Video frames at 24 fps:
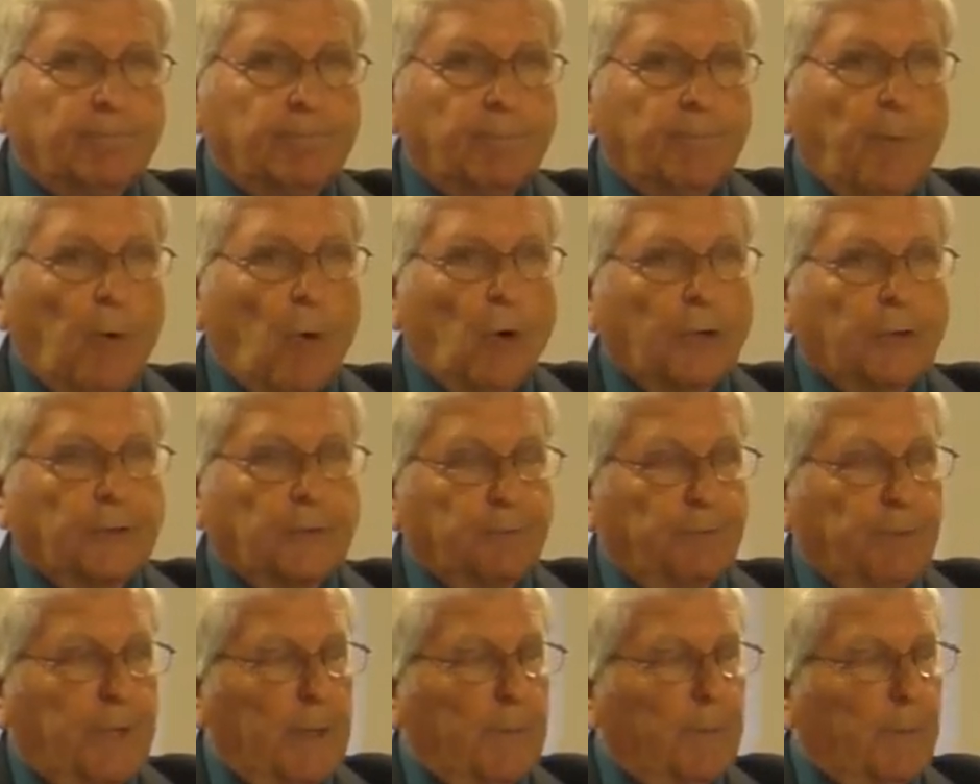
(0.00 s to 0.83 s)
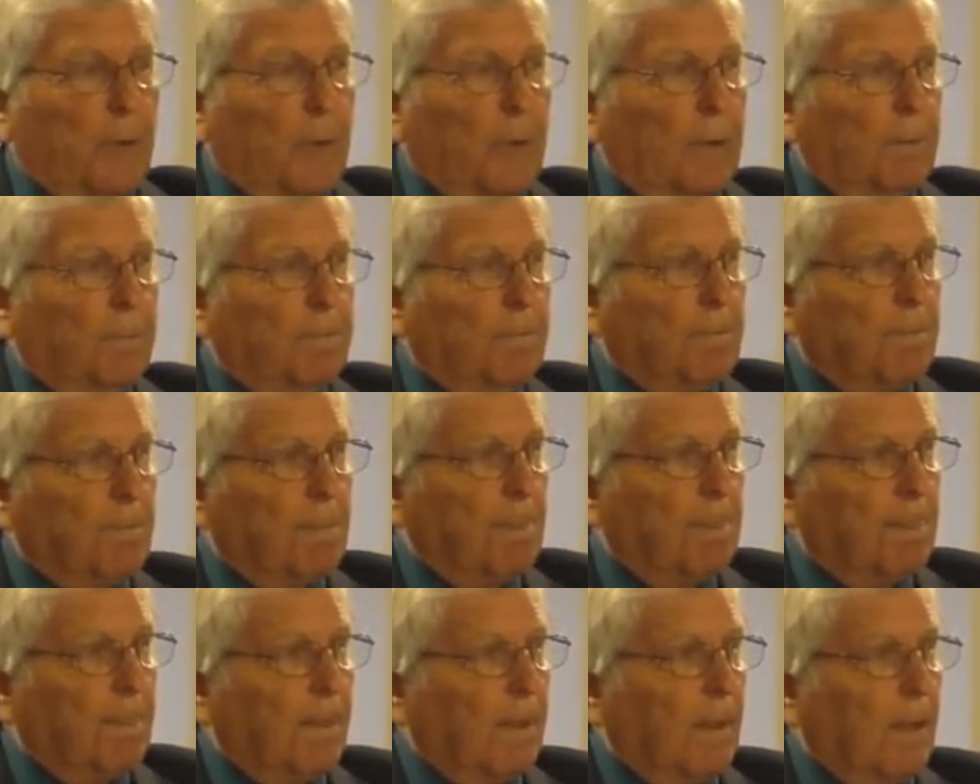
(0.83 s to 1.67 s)
sports people
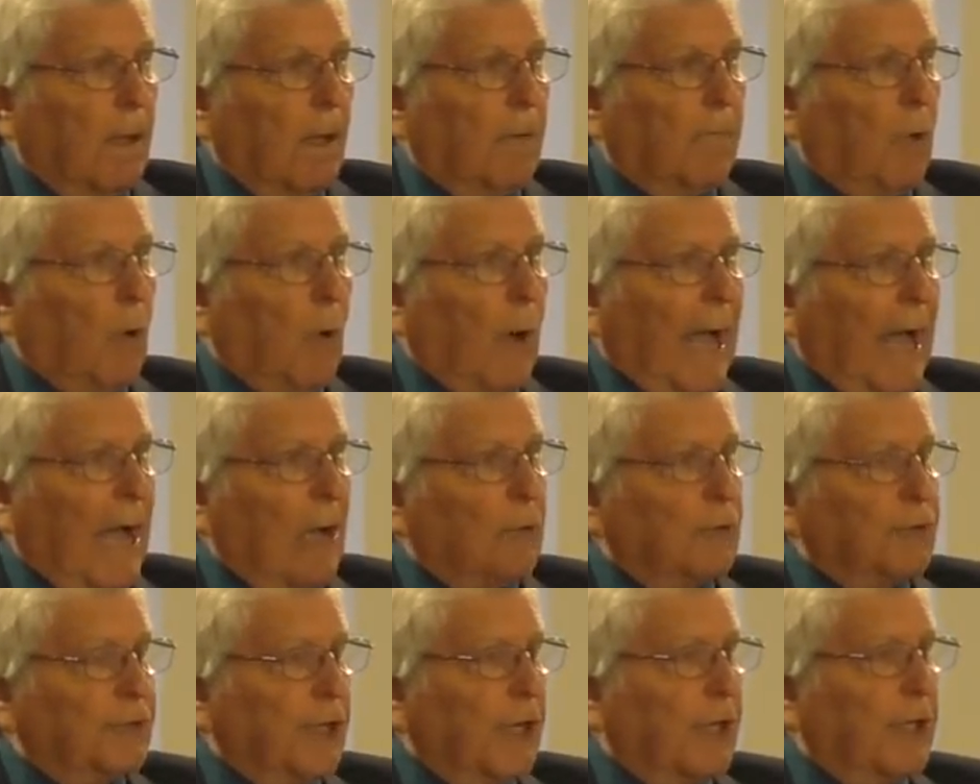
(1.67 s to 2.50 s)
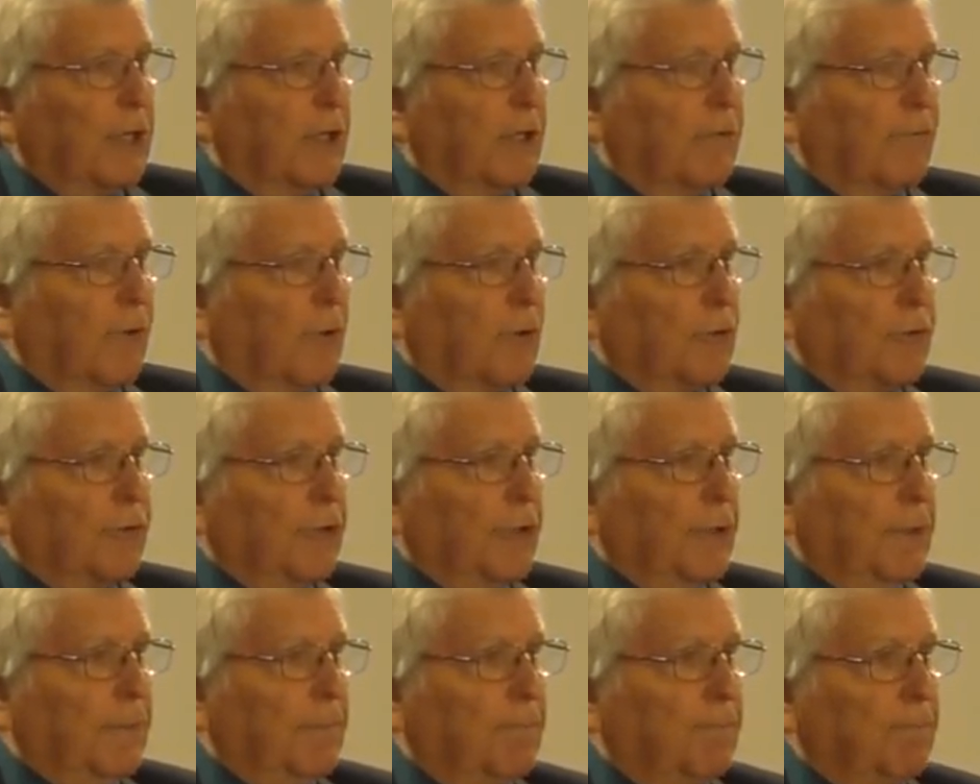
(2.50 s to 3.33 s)
of Ohio State
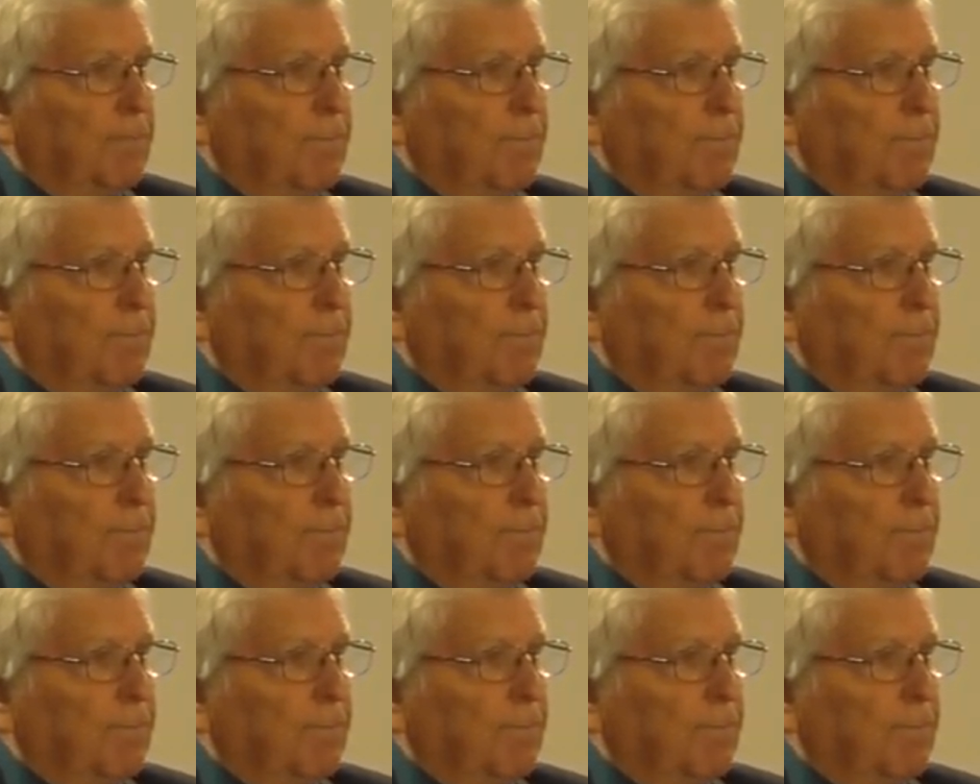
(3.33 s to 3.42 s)
University